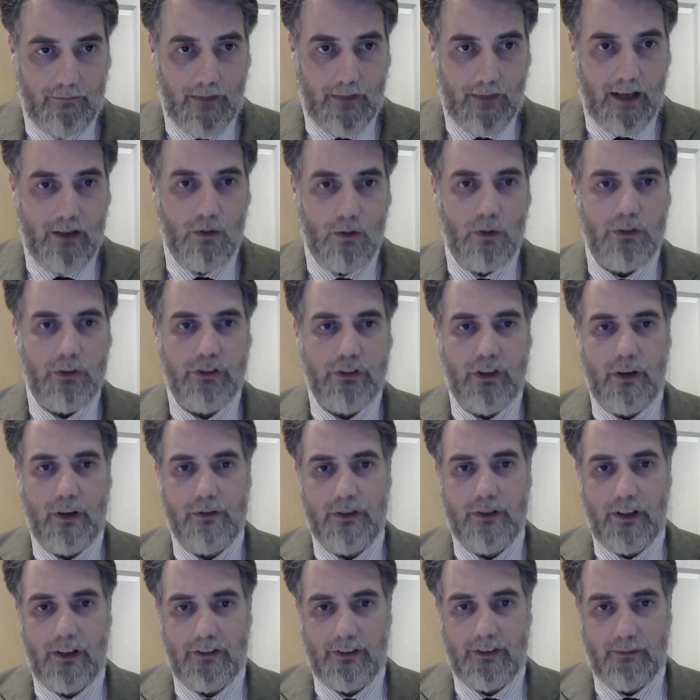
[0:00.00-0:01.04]
It also
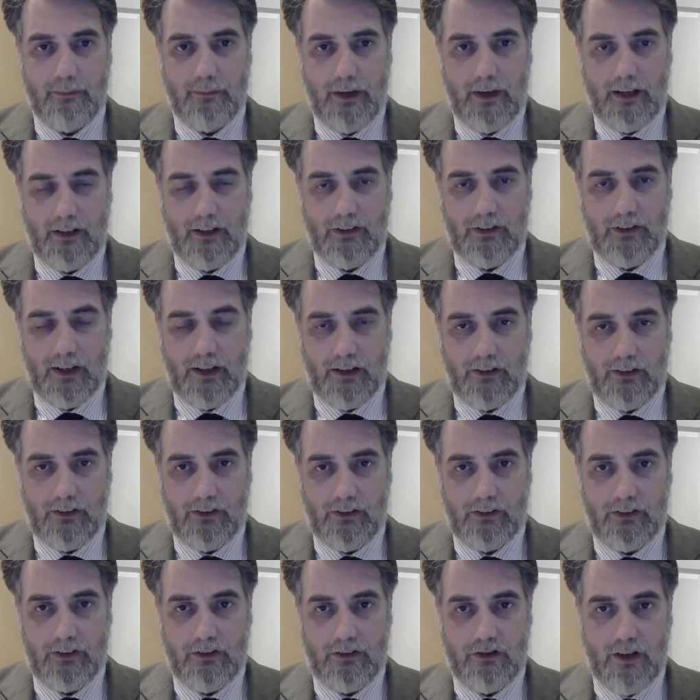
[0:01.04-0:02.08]
doesn't make sense to
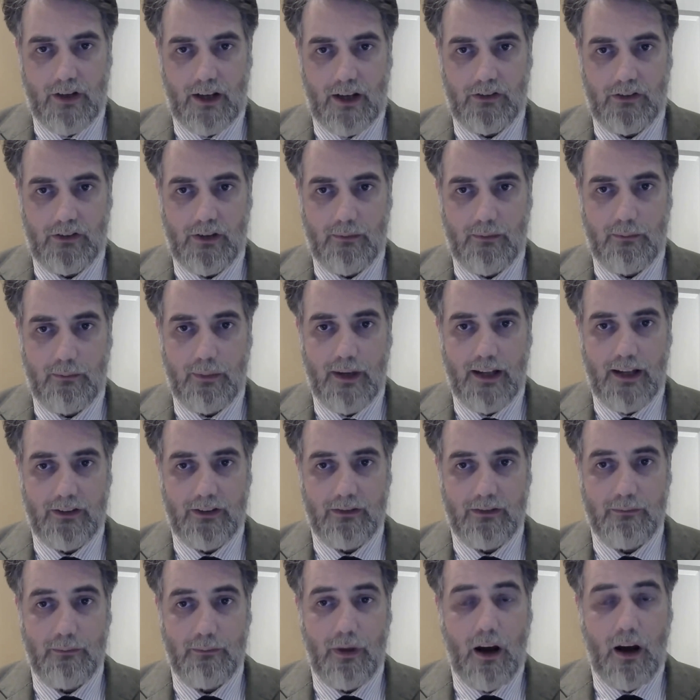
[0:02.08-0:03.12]
suggest that
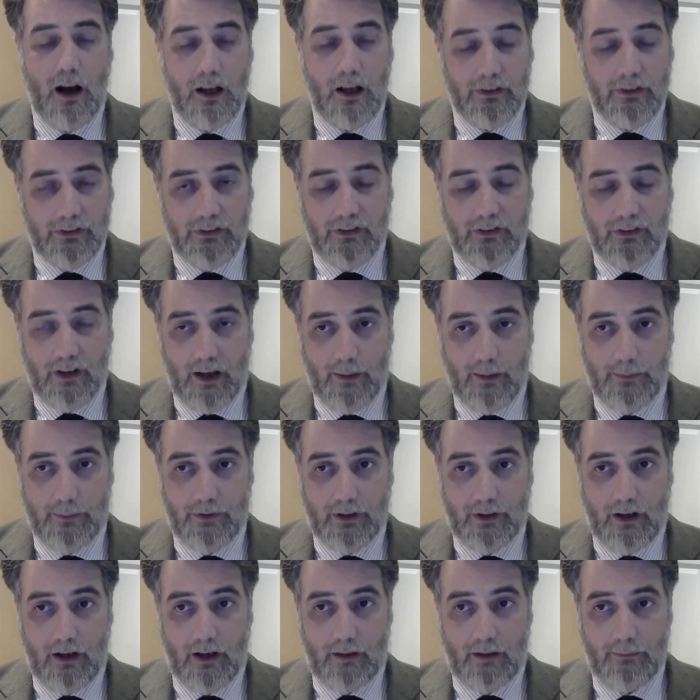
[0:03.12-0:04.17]
pleasant pastimes
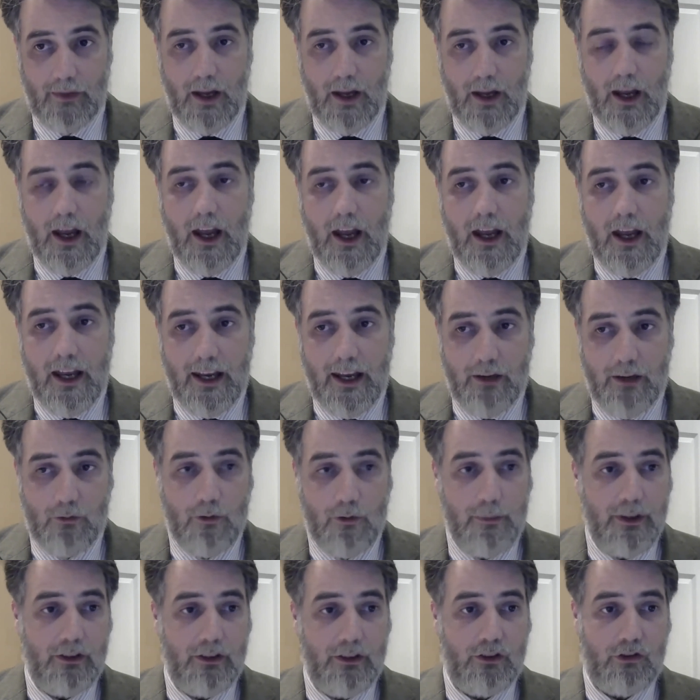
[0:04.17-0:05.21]
are. It
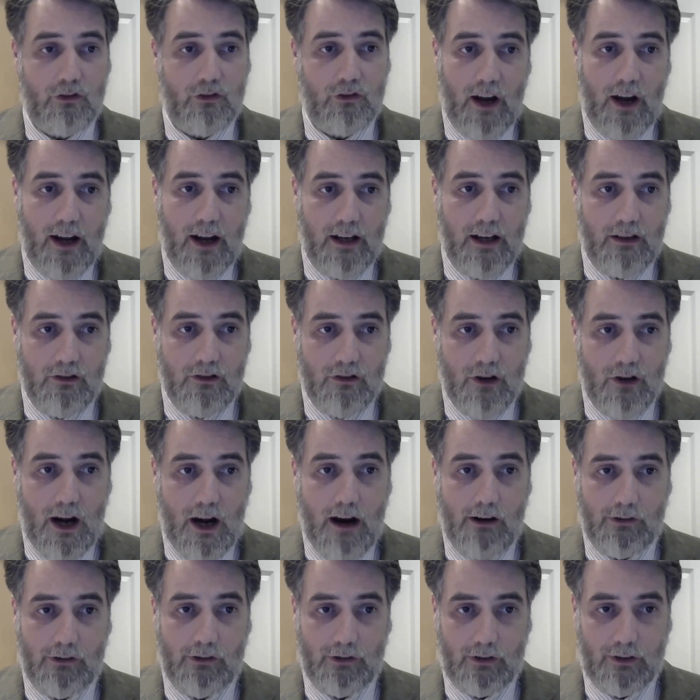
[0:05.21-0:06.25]
would be strange,
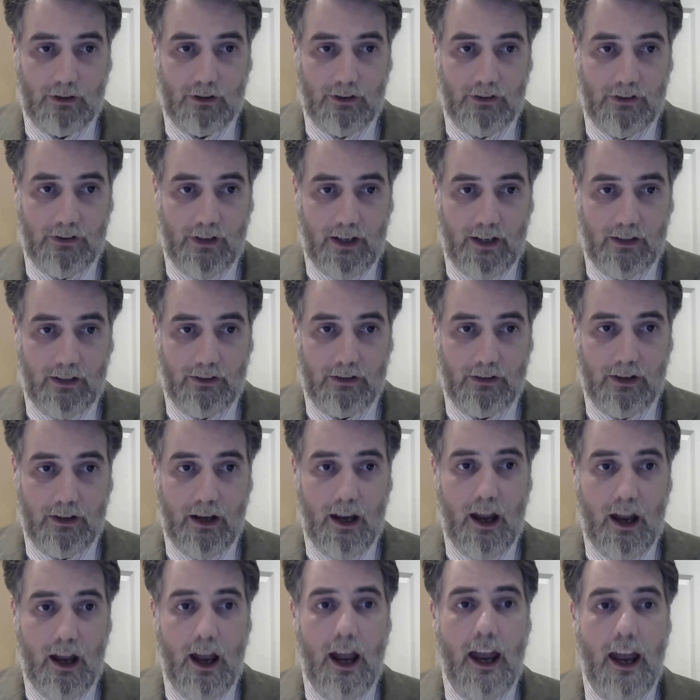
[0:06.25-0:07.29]
Aristotle says,
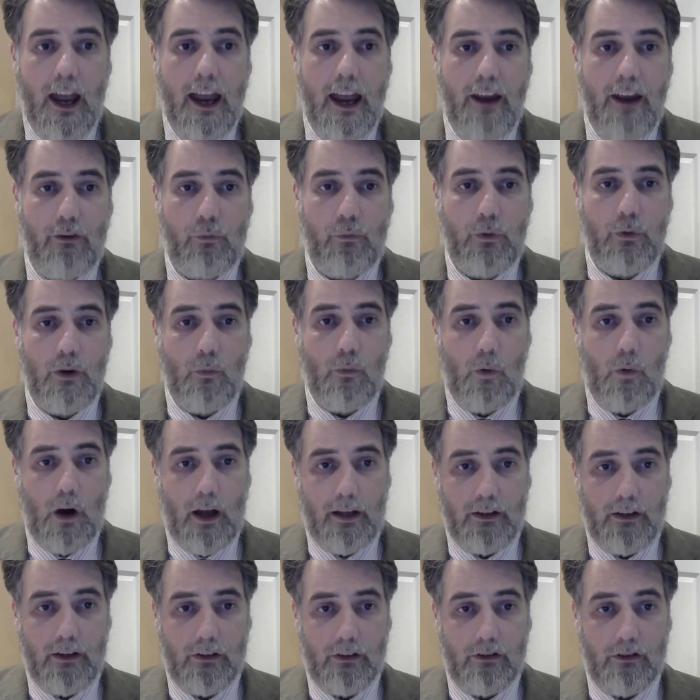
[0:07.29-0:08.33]
if we
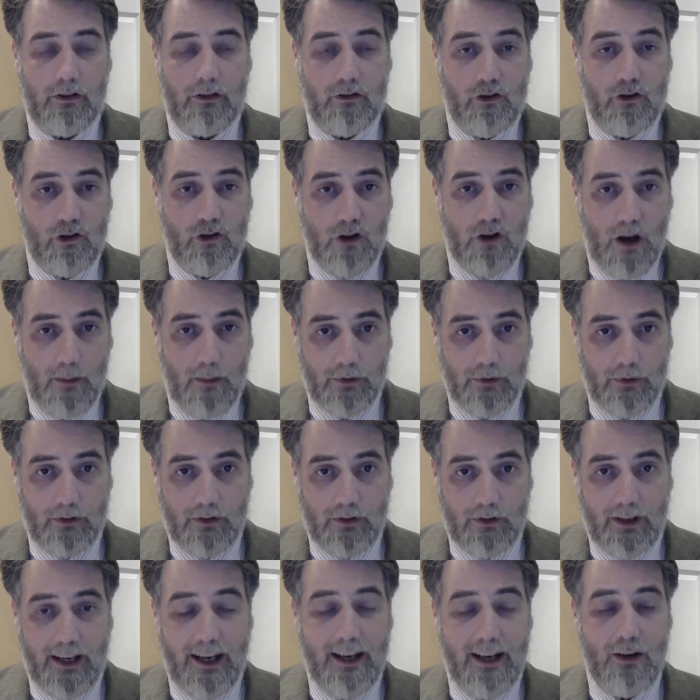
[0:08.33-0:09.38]
went to
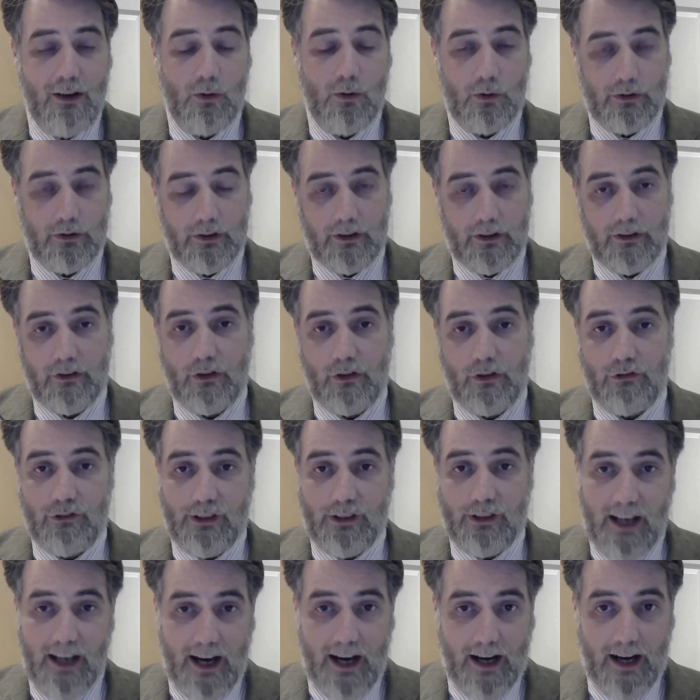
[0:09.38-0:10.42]
trouble in order to
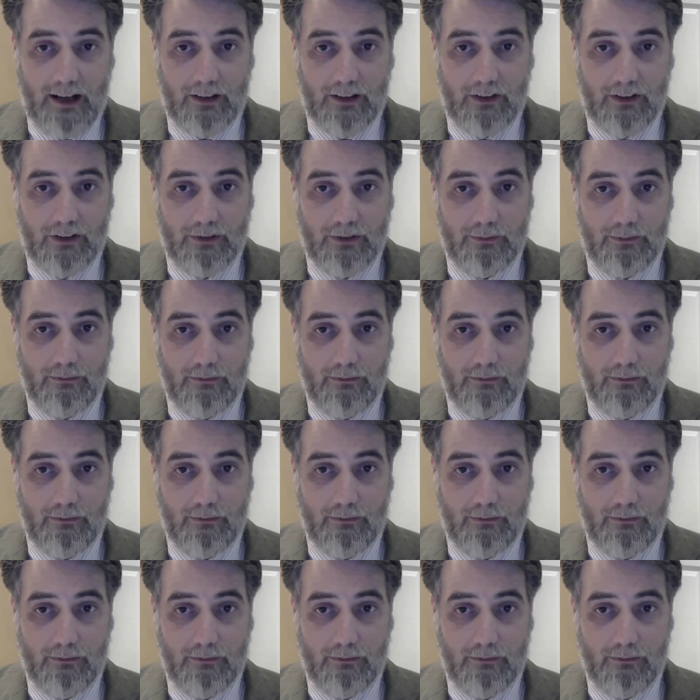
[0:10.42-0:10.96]
relax.